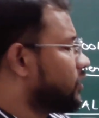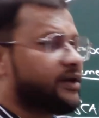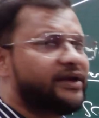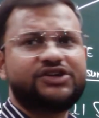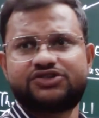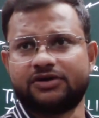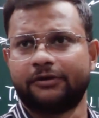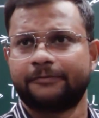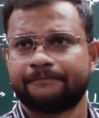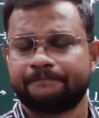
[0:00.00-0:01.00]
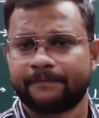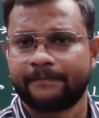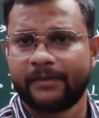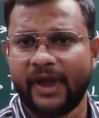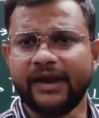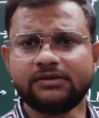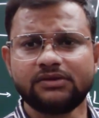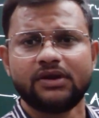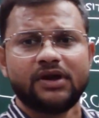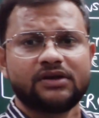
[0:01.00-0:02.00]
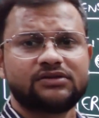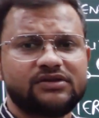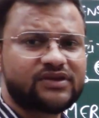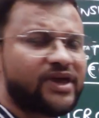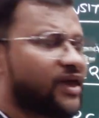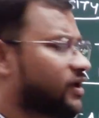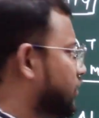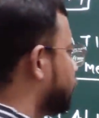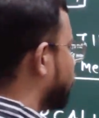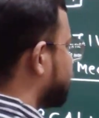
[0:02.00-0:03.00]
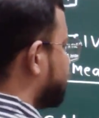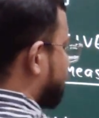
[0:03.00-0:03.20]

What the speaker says: Richter, and this scale was